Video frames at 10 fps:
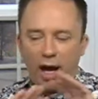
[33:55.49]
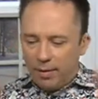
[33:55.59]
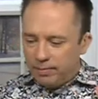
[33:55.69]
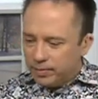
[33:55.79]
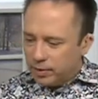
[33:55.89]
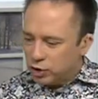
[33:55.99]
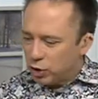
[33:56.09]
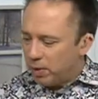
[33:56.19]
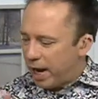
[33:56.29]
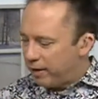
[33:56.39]
Um,
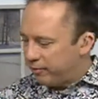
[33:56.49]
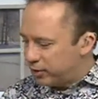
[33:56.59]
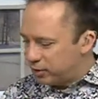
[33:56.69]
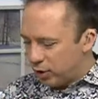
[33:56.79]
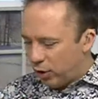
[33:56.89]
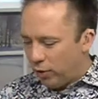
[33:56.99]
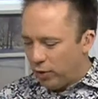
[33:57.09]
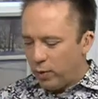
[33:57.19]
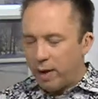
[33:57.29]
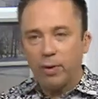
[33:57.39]
shop ahead of us
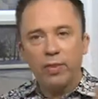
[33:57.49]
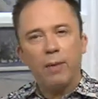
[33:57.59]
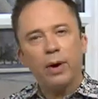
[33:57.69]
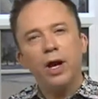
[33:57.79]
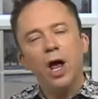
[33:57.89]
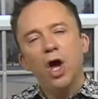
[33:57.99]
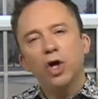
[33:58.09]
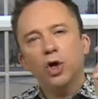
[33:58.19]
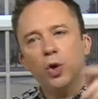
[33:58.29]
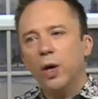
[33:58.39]
on the web on that one
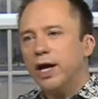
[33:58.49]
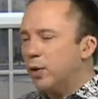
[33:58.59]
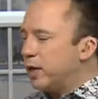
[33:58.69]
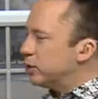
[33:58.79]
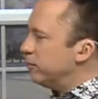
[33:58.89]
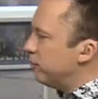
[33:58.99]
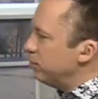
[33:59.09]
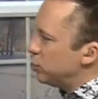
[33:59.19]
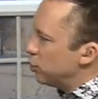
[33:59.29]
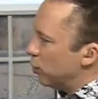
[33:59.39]
quick question
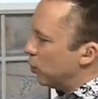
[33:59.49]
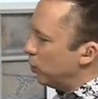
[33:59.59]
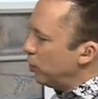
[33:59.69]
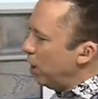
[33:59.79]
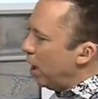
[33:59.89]
from Dawn.